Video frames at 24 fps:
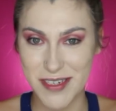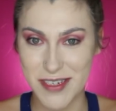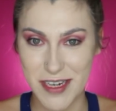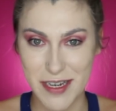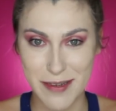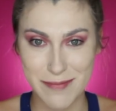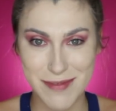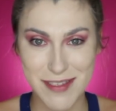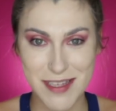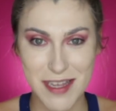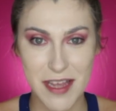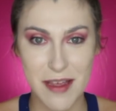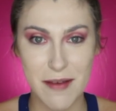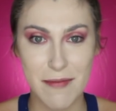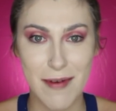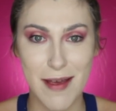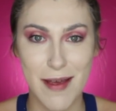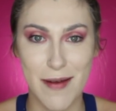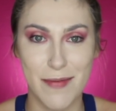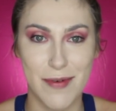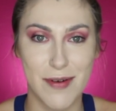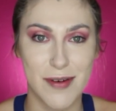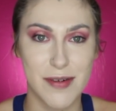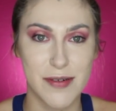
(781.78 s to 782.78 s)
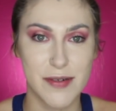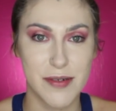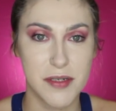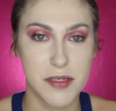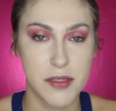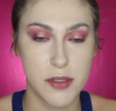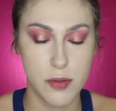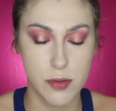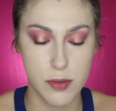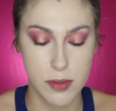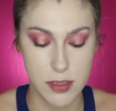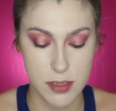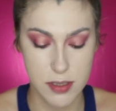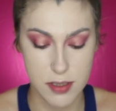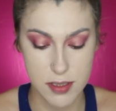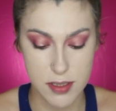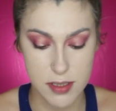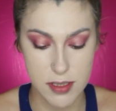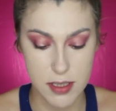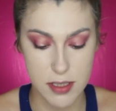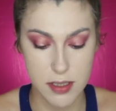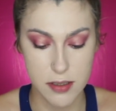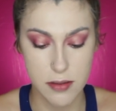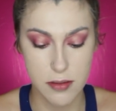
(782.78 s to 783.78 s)
Shape Tape, and we're going to
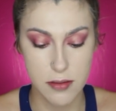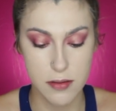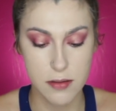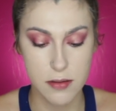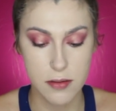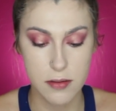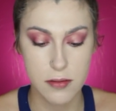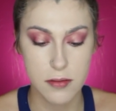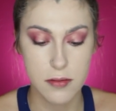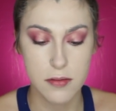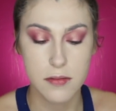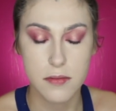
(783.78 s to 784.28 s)
conceal.